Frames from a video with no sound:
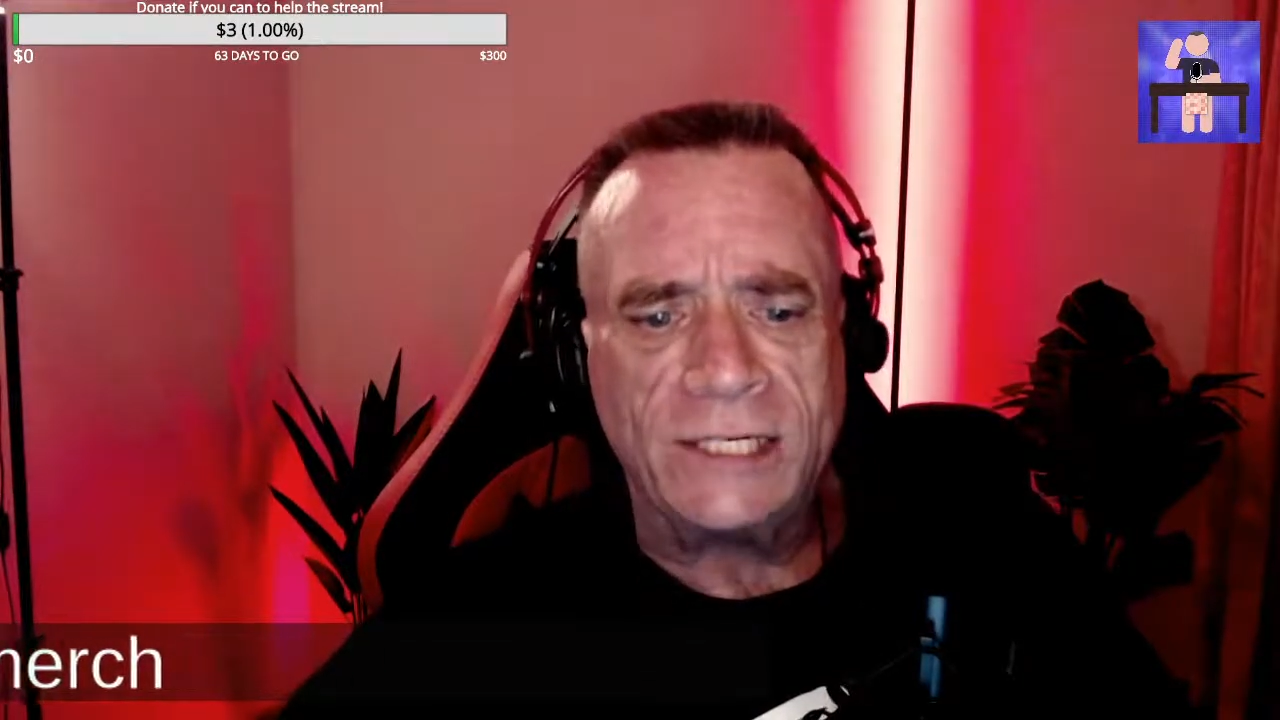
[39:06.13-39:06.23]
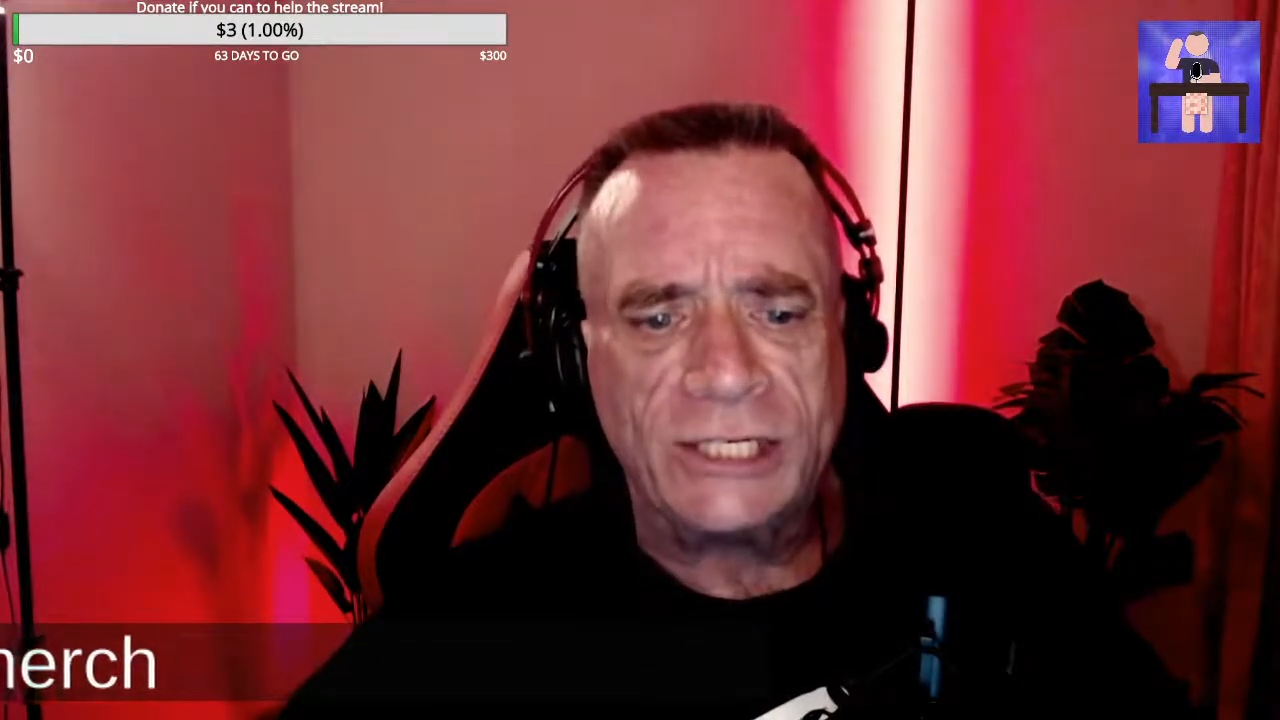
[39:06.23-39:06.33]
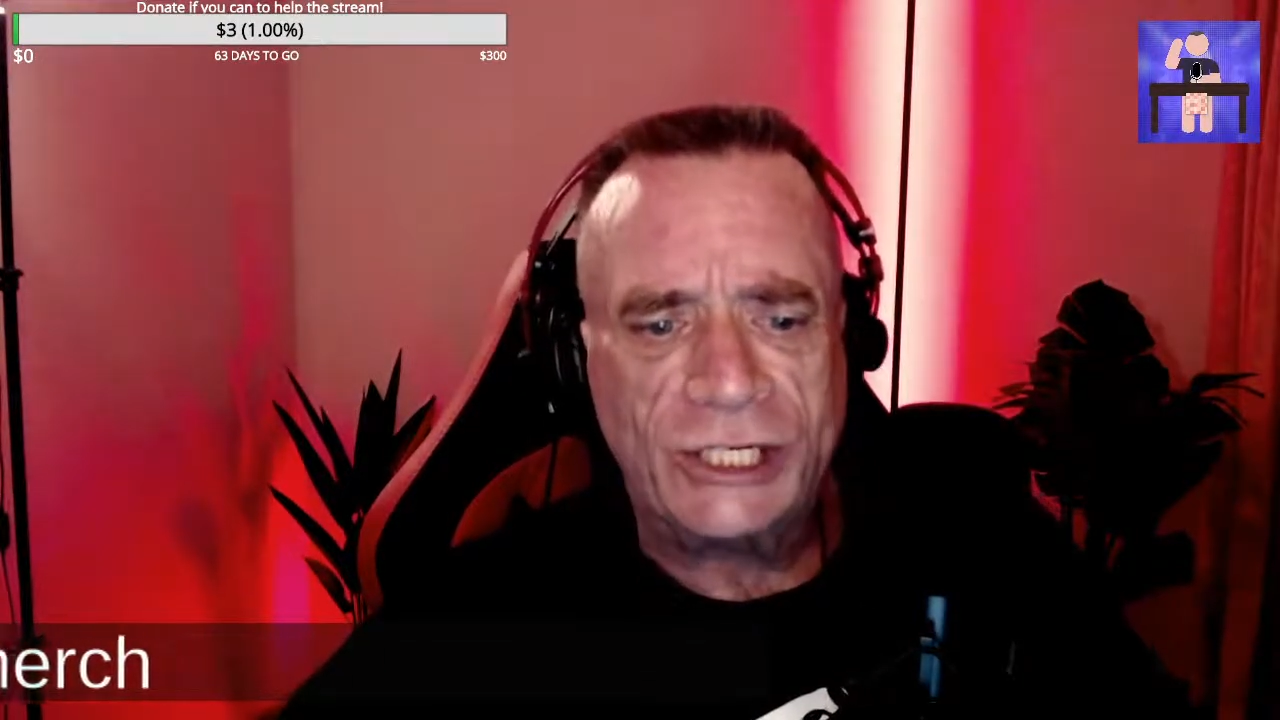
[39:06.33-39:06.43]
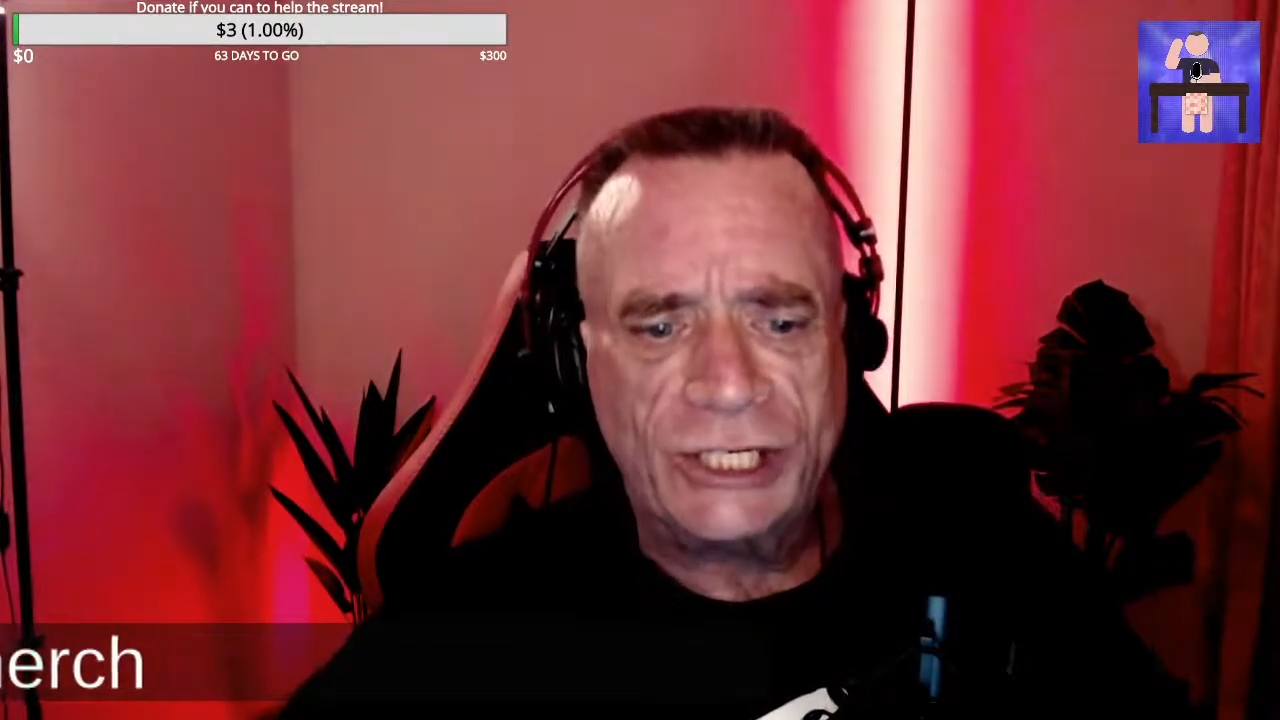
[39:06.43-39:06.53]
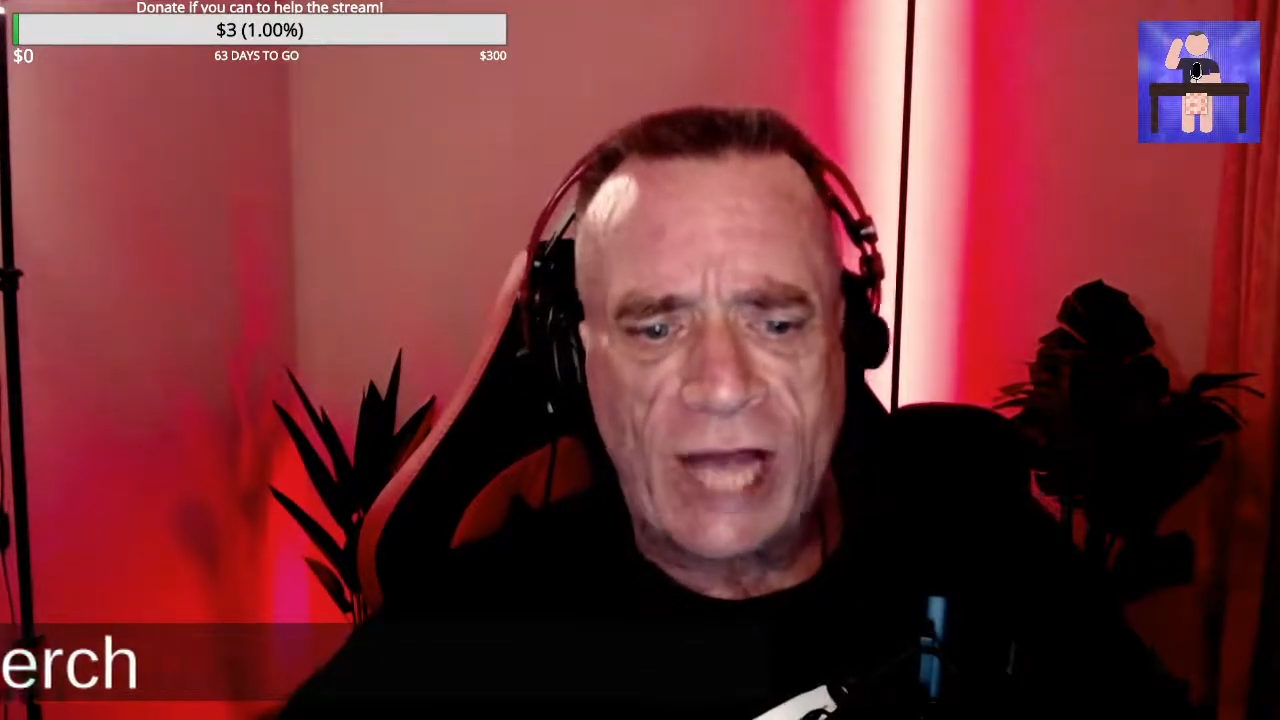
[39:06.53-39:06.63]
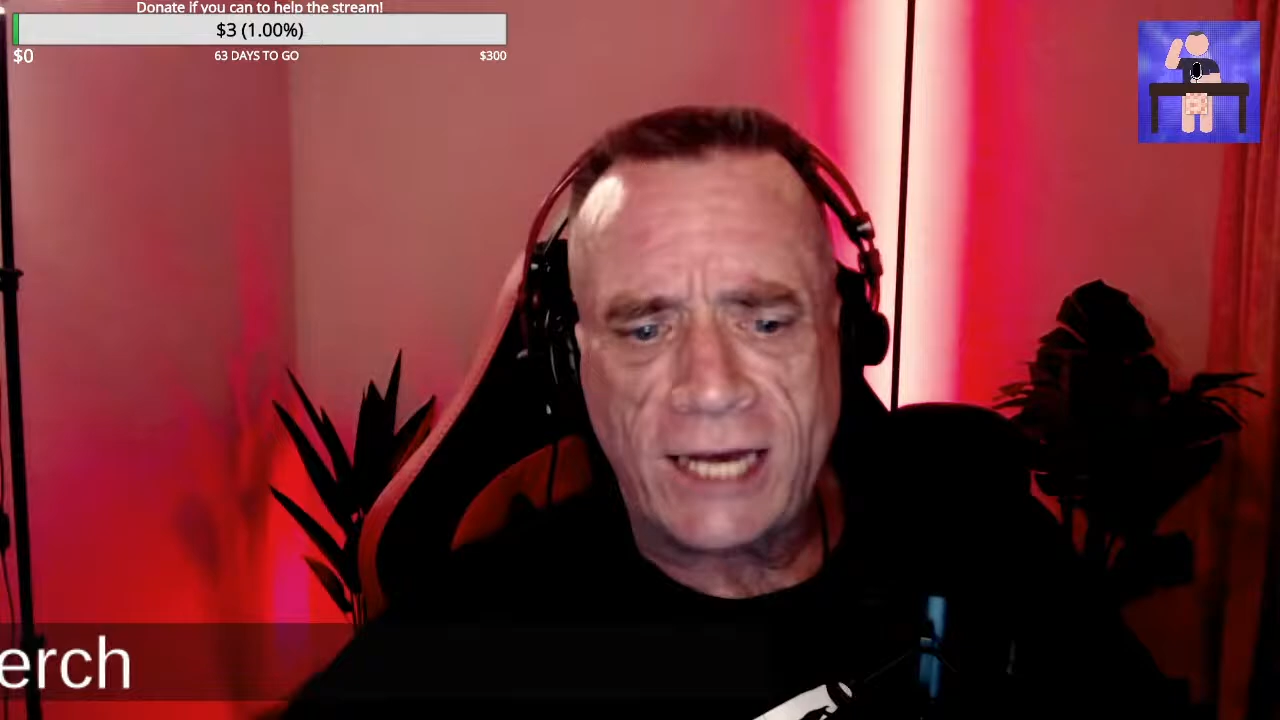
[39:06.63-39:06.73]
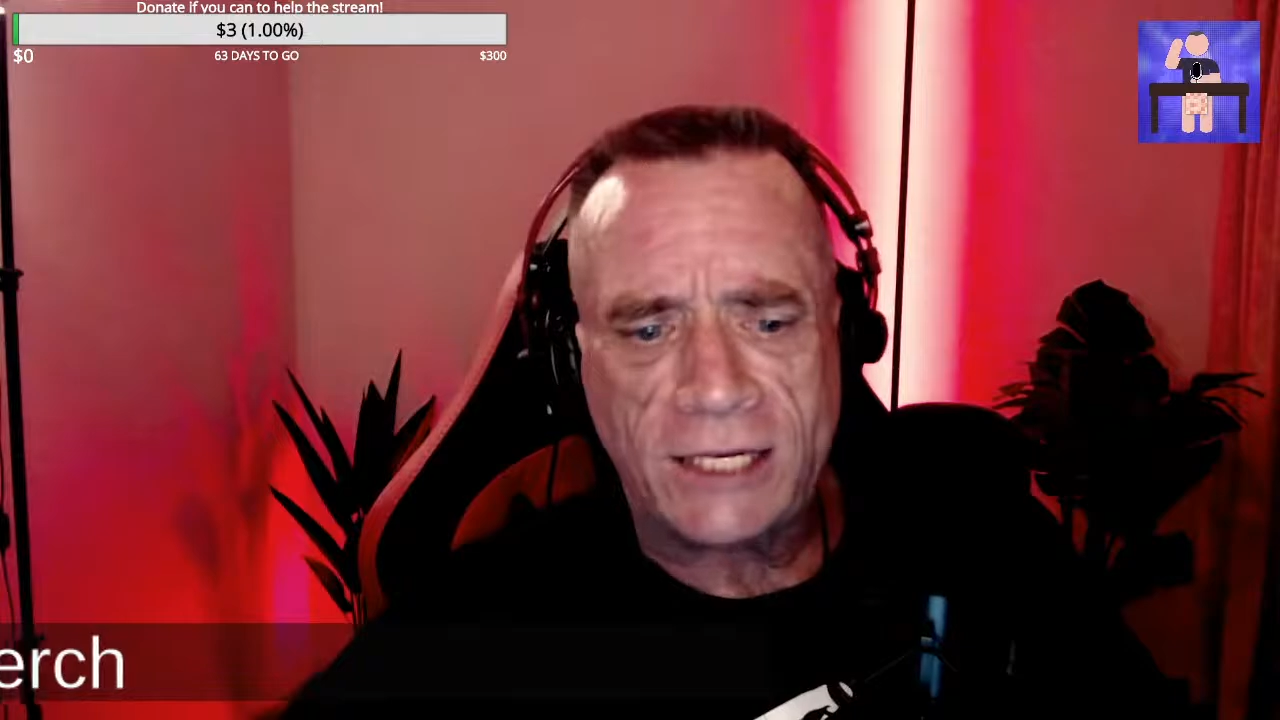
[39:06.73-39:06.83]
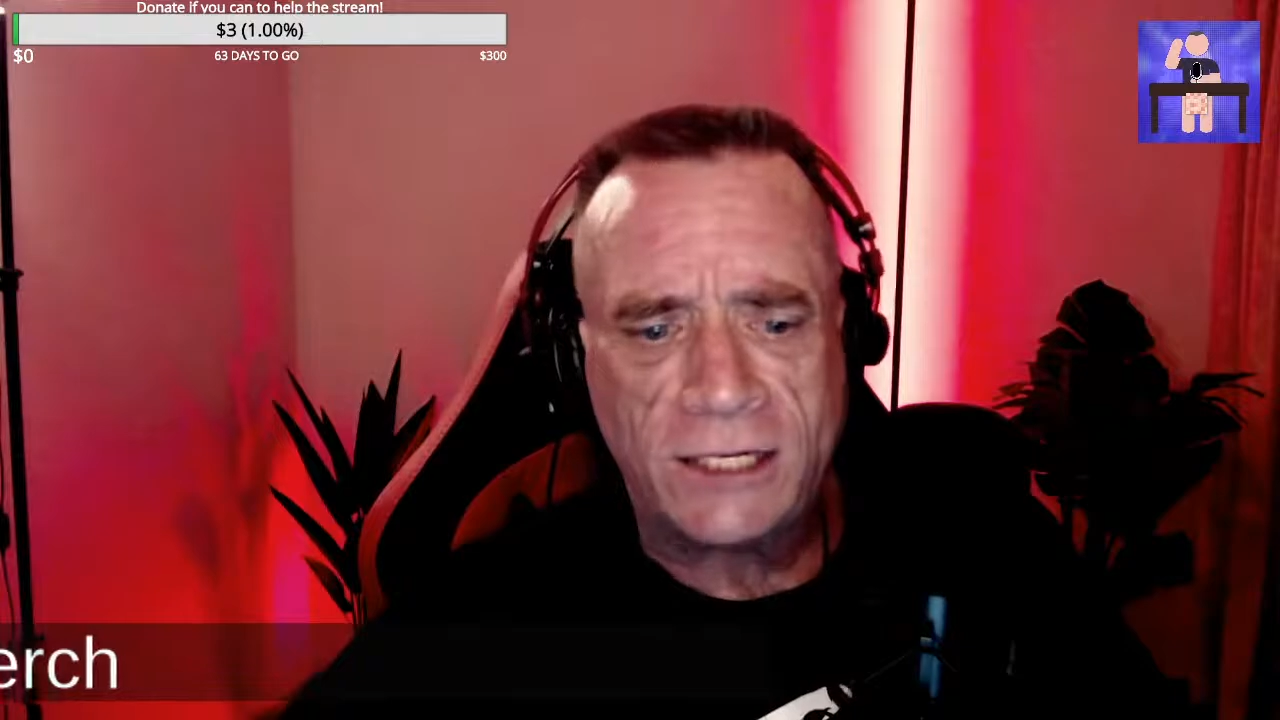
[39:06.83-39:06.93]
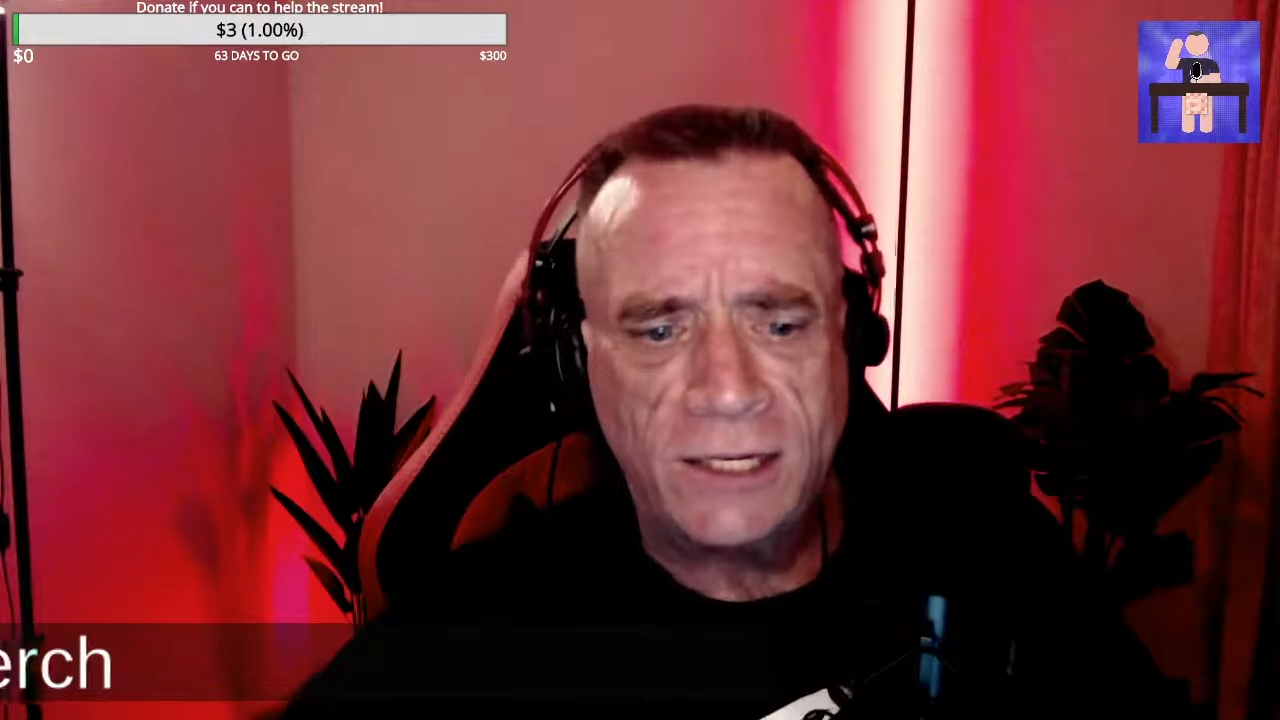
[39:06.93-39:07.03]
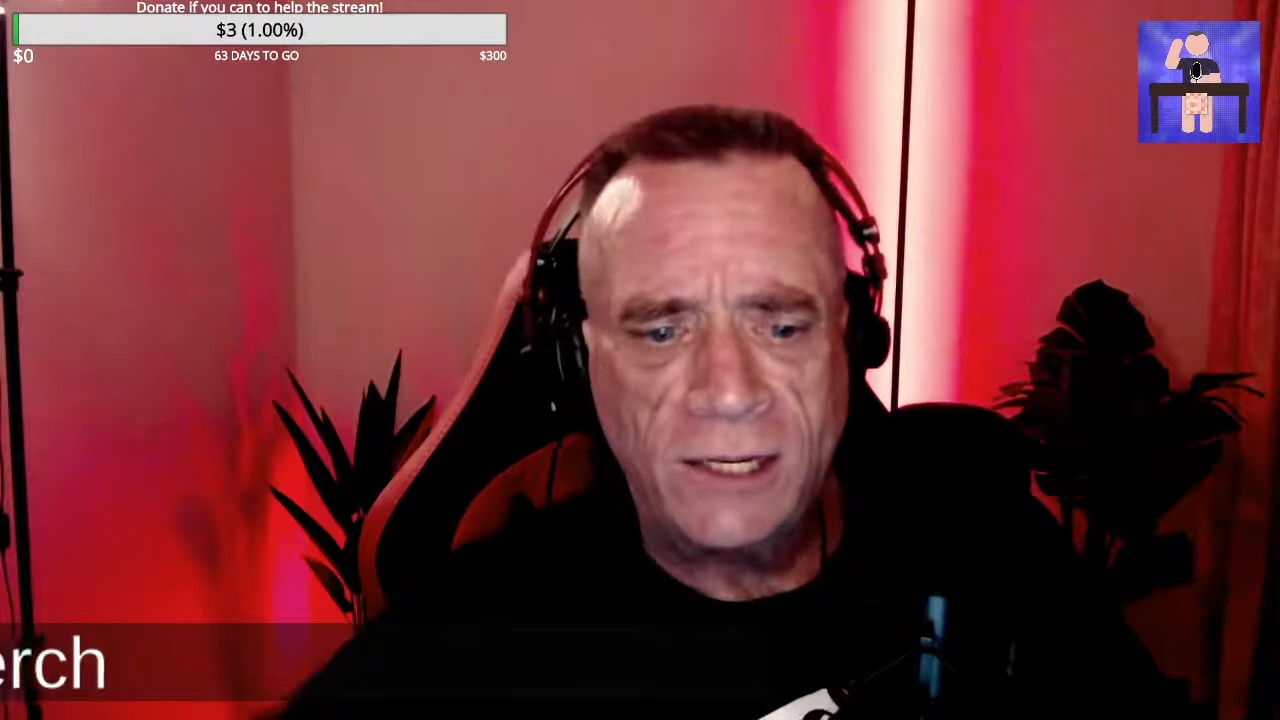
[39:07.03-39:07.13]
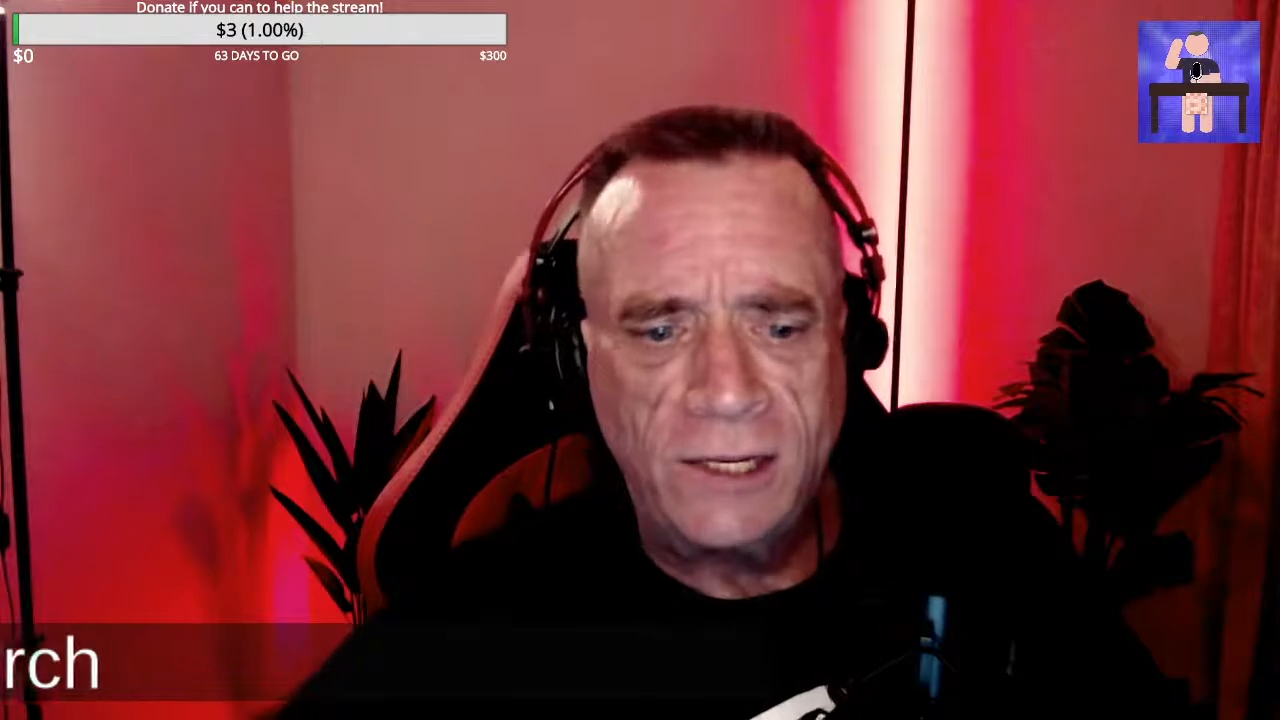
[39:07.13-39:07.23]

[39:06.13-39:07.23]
shot,